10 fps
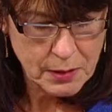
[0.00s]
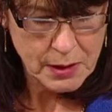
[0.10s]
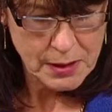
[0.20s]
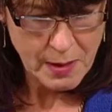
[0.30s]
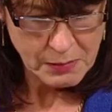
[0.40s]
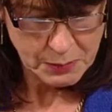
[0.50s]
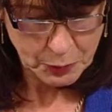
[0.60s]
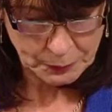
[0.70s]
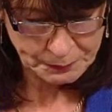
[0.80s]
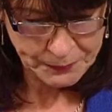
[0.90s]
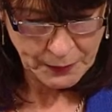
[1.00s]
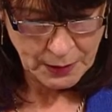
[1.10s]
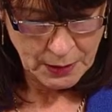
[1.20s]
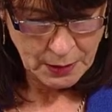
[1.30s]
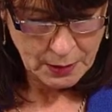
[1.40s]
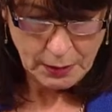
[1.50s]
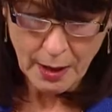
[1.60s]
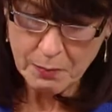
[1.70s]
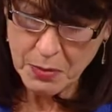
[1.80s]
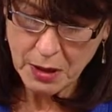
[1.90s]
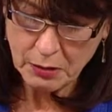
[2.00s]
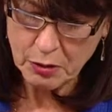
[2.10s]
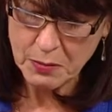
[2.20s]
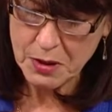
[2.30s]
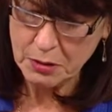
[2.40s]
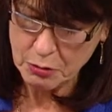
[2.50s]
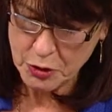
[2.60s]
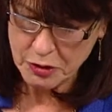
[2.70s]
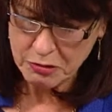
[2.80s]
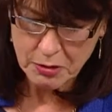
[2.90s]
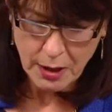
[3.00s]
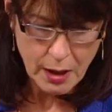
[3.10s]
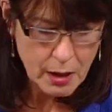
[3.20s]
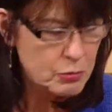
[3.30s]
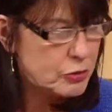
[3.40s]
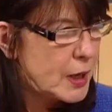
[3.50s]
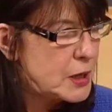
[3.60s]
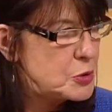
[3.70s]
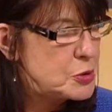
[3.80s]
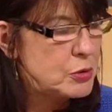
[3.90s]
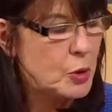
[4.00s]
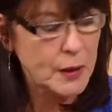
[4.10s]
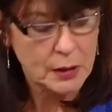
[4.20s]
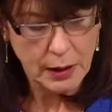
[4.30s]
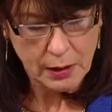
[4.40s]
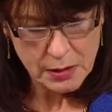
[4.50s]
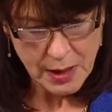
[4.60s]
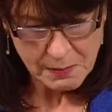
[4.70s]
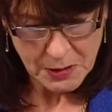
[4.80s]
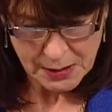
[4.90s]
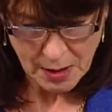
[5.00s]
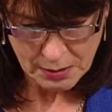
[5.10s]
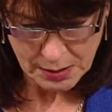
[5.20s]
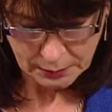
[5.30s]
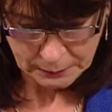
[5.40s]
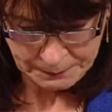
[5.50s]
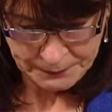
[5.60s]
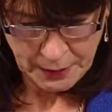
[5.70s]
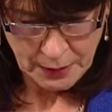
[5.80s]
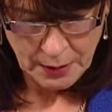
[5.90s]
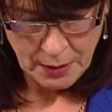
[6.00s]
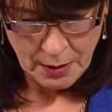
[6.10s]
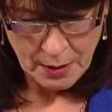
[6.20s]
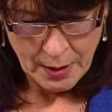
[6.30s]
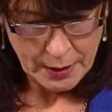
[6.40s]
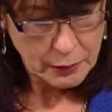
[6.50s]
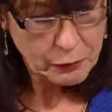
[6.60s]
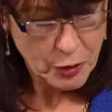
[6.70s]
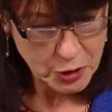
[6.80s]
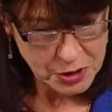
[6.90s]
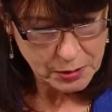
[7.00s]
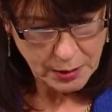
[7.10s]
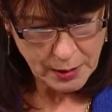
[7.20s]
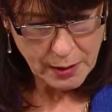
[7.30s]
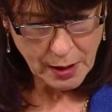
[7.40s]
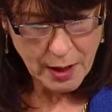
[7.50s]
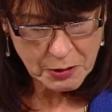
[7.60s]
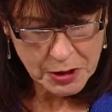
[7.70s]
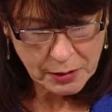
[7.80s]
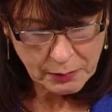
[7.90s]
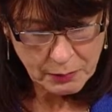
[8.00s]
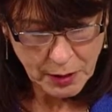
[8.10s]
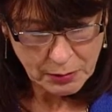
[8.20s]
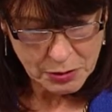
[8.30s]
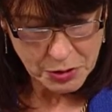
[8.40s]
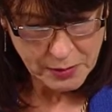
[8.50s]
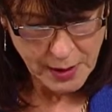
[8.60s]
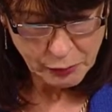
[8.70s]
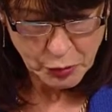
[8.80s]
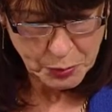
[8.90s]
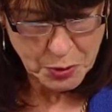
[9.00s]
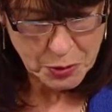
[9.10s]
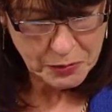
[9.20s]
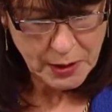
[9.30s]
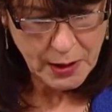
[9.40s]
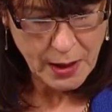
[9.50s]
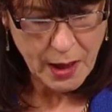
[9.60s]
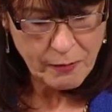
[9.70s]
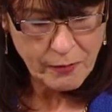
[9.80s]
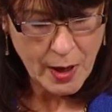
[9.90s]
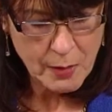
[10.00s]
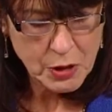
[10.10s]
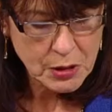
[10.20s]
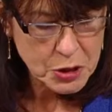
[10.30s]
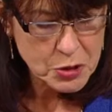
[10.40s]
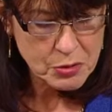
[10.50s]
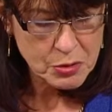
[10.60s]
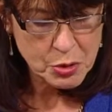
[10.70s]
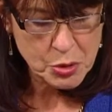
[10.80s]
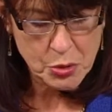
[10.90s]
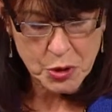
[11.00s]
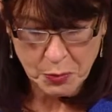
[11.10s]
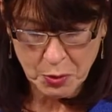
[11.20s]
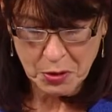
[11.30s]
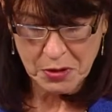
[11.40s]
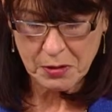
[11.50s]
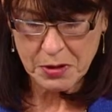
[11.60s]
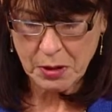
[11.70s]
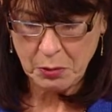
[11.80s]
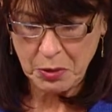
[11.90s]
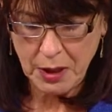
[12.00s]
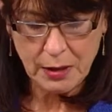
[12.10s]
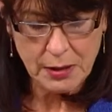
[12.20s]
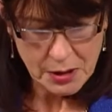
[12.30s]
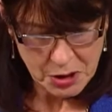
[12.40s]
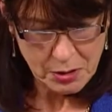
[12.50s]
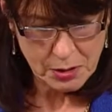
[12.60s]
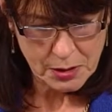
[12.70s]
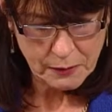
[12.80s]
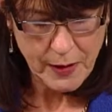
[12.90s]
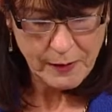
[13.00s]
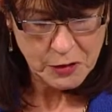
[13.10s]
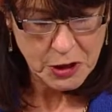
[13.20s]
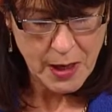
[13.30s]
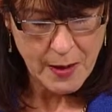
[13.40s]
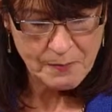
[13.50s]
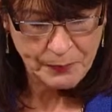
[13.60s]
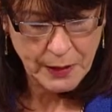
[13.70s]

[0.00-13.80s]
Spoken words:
acceptable. And campaign groups across the UK were right to quickly condemn this article. And unfortunately, The Guardian went on to then report that it gave ammunition to supporters and practitioners of FGM